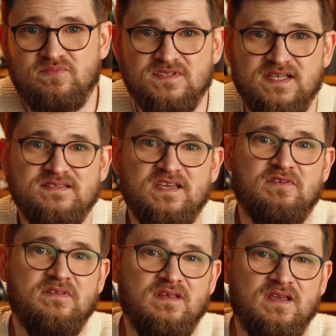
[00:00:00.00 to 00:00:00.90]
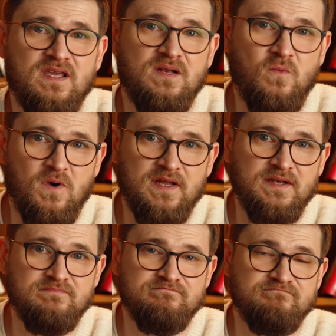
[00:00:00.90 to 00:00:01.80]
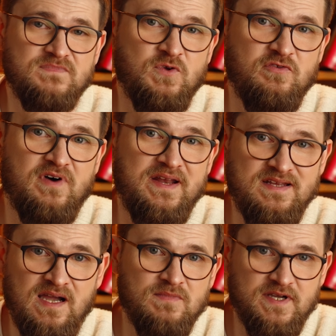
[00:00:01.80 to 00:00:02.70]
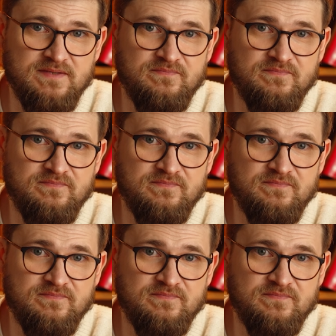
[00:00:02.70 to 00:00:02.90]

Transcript: presents everything in one unified timeline.